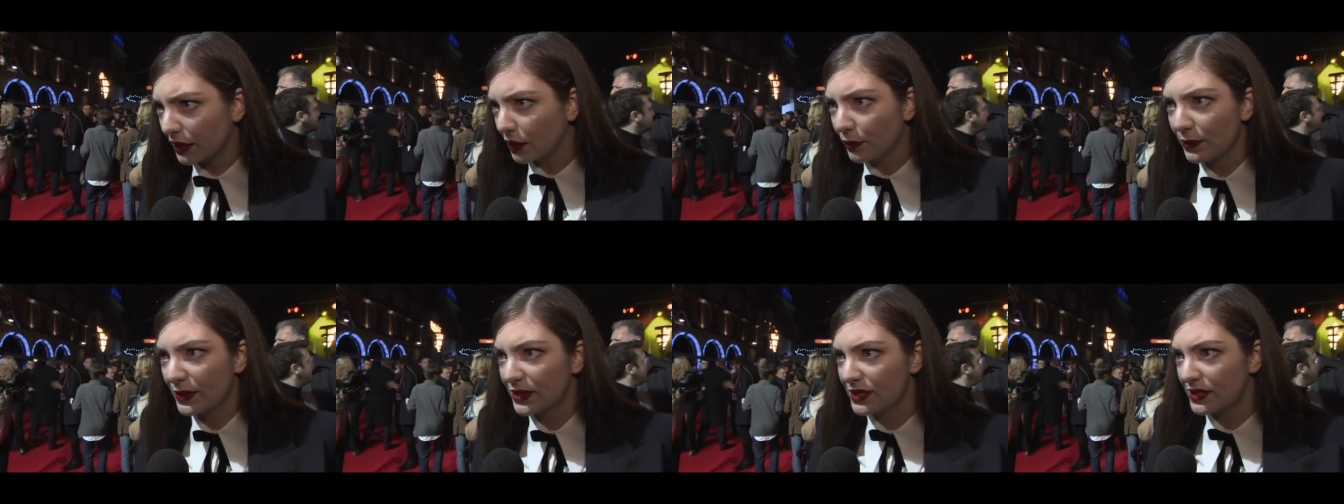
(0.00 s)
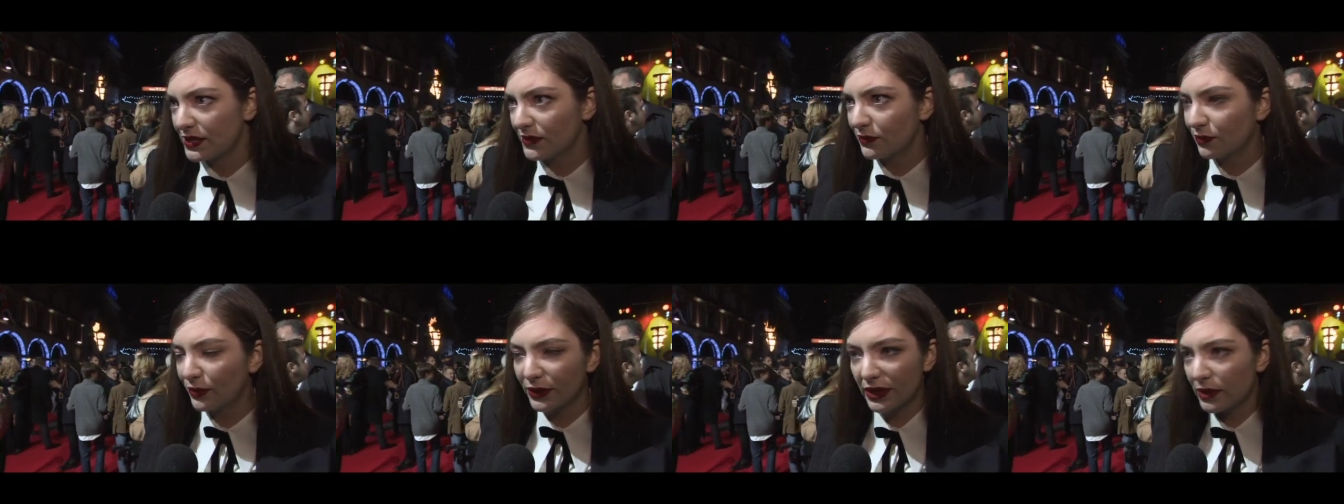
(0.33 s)
It
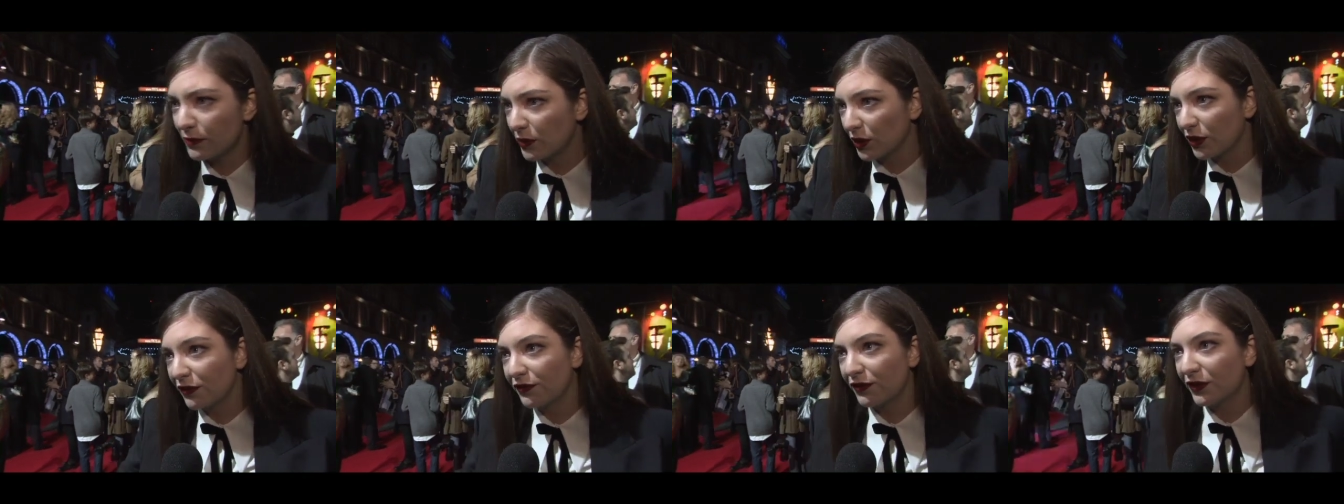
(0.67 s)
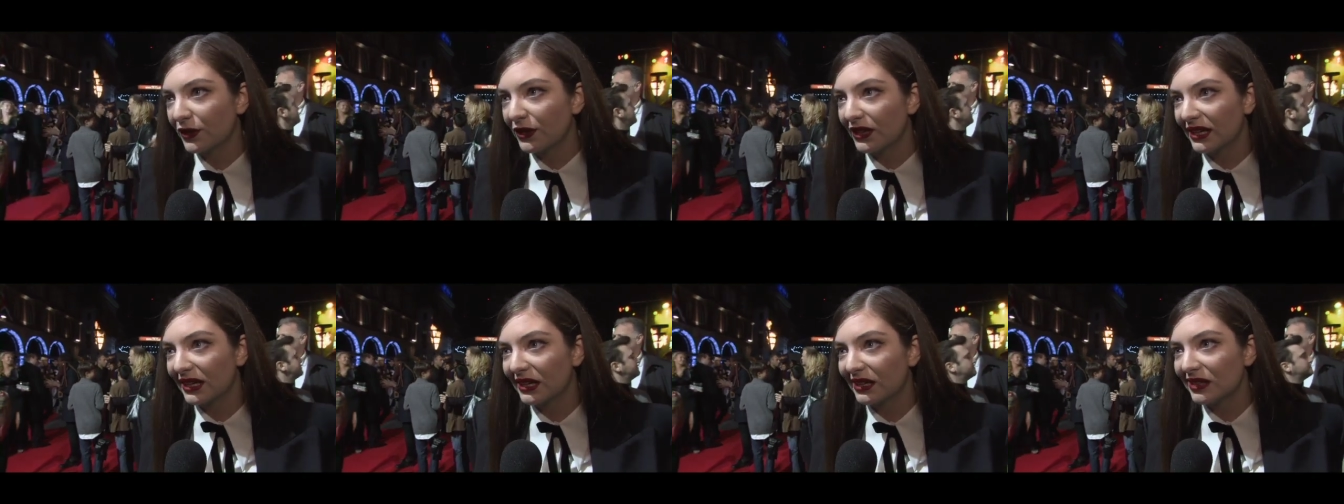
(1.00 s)
was really
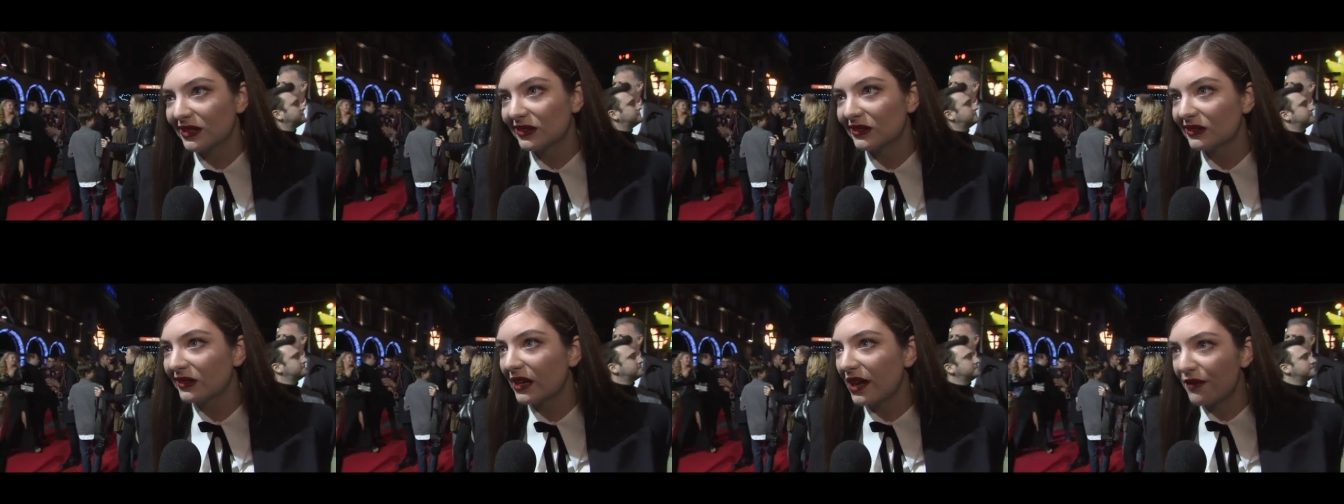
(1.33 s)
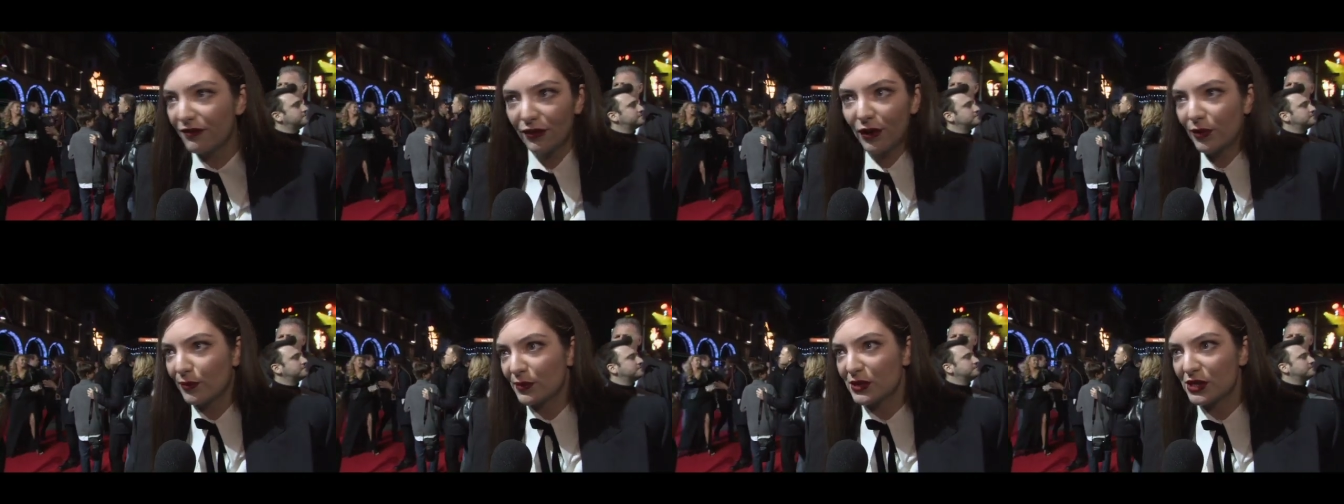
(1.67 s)
beautiful, and
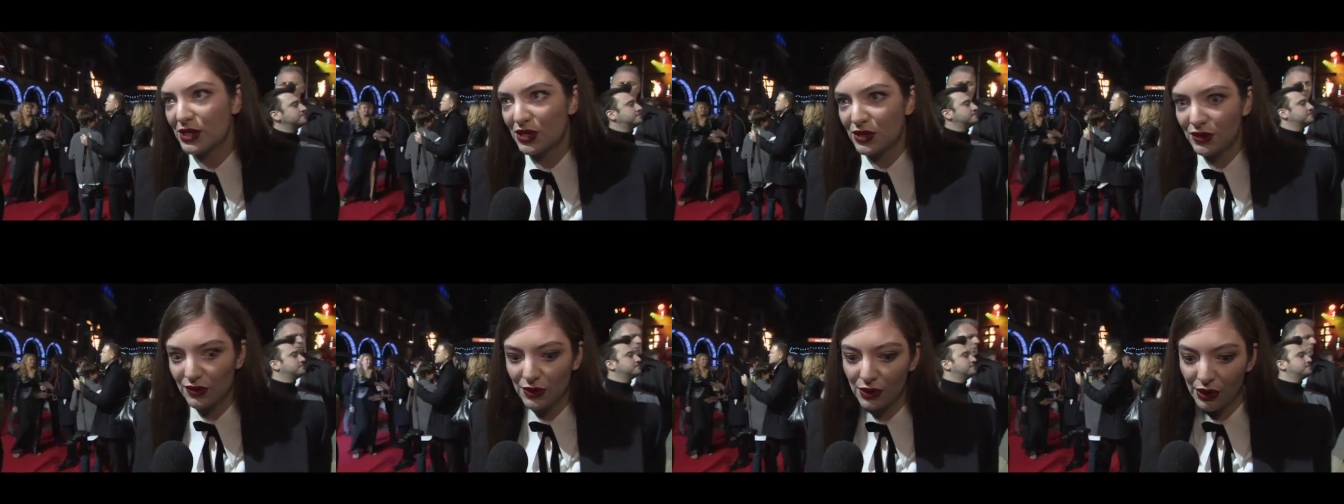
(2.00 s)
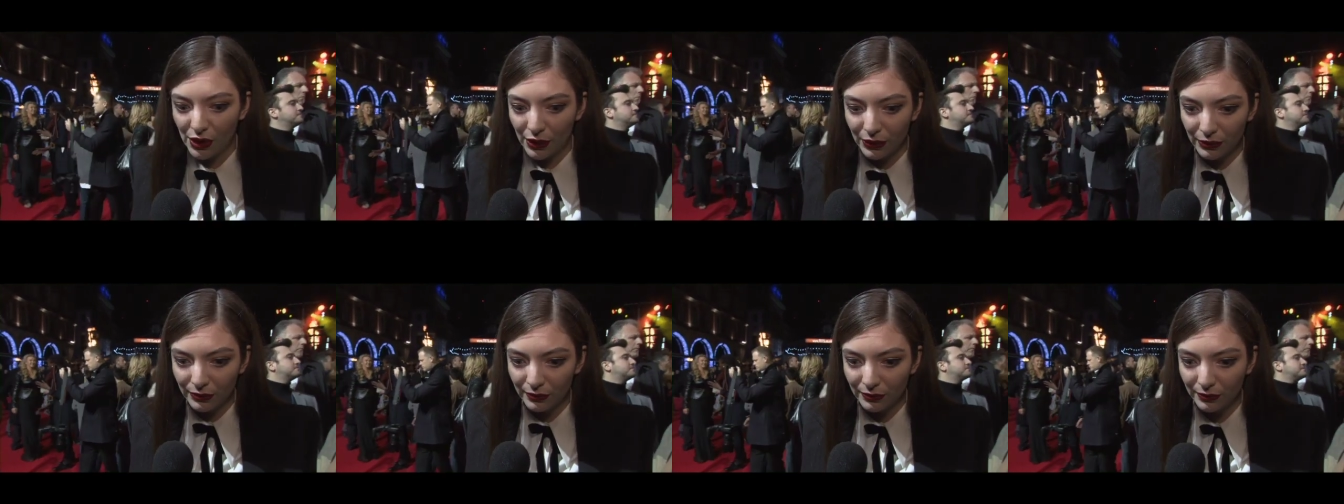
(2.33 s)
everyone was, you
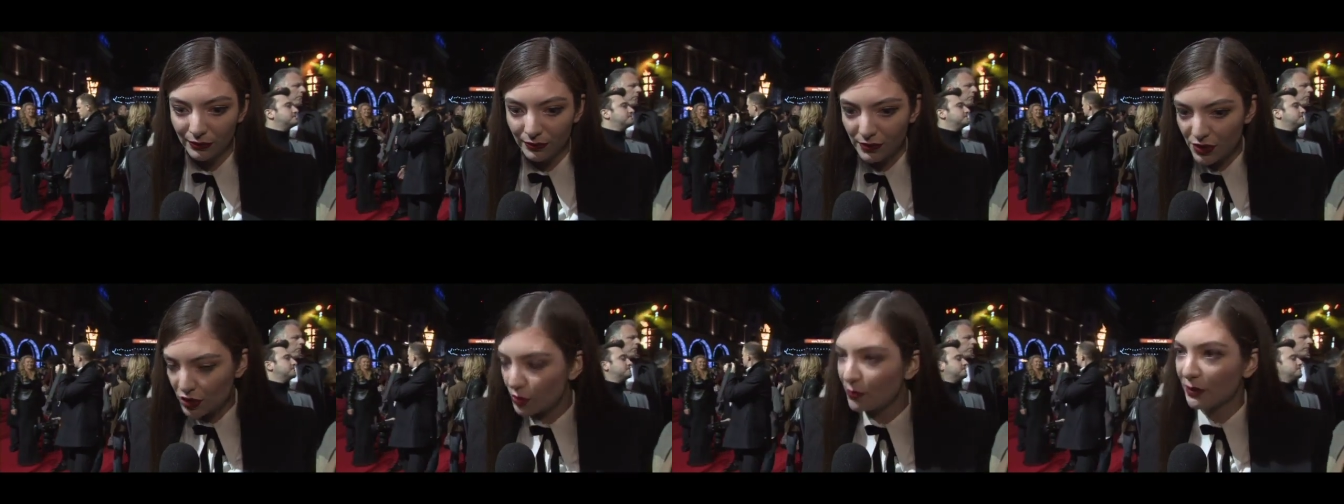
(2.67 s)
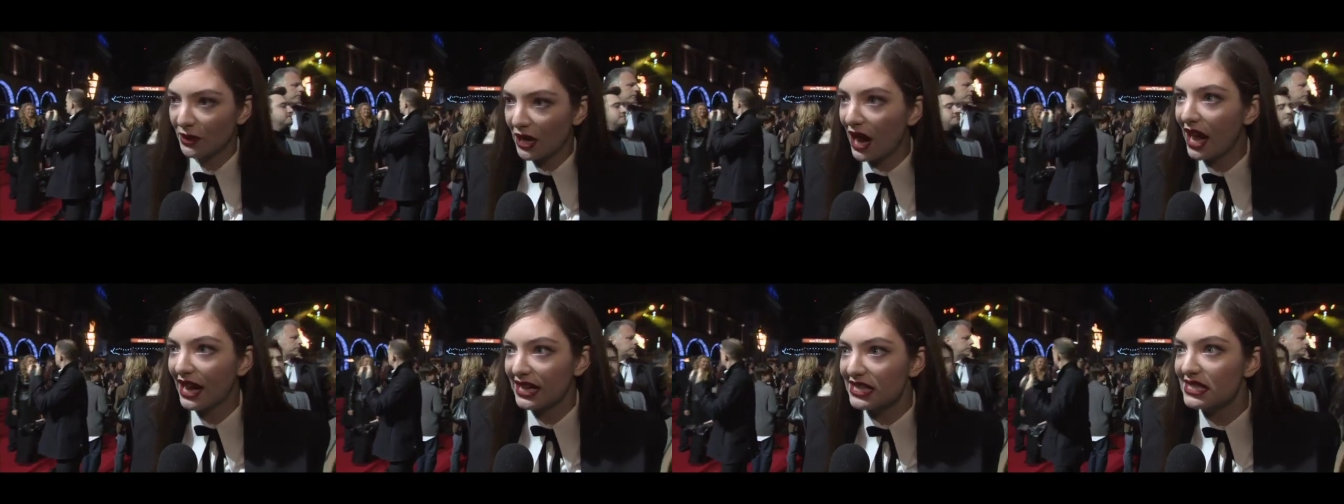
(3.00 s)
know, super
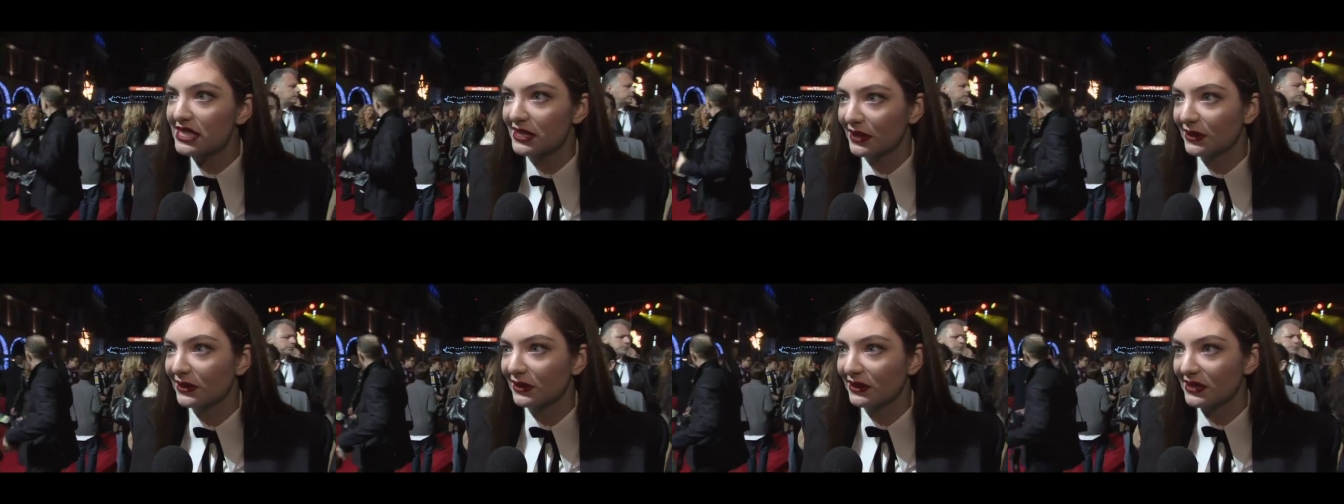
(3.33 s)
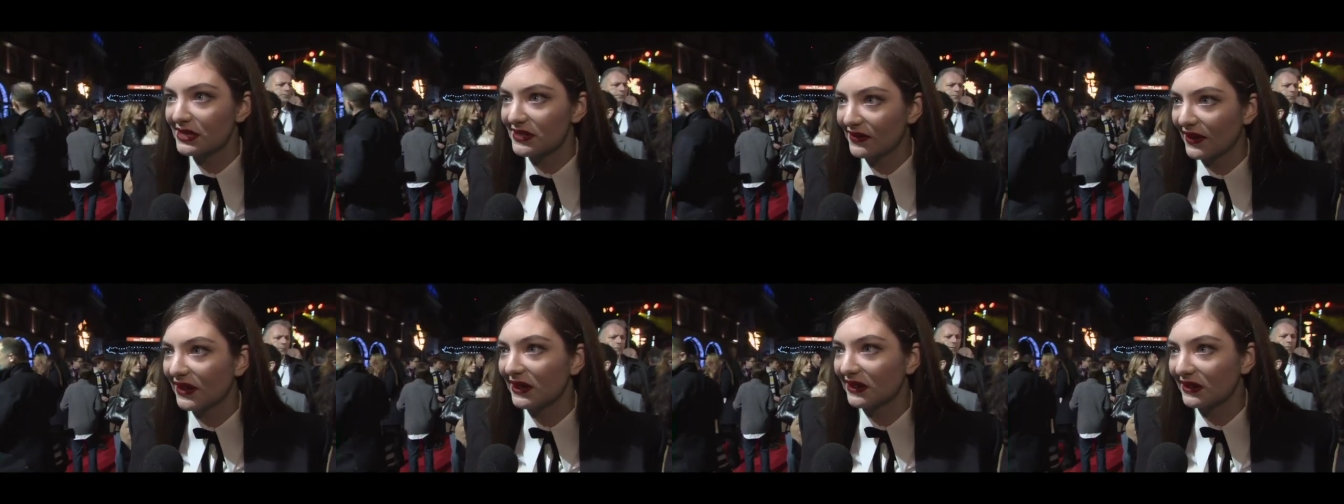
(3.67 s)
nice, so it
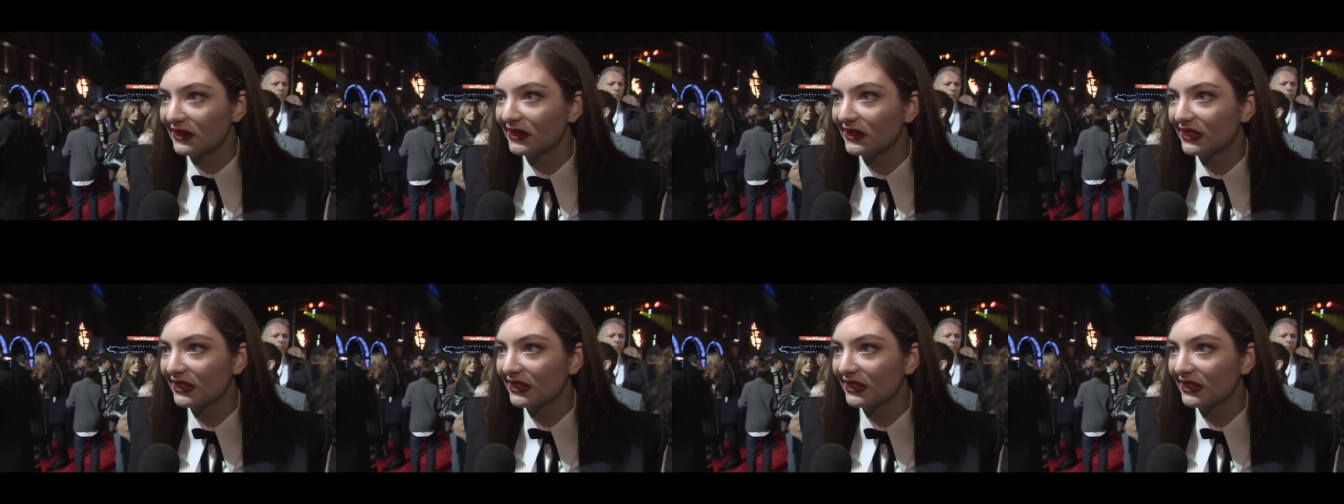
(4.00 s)
was fun.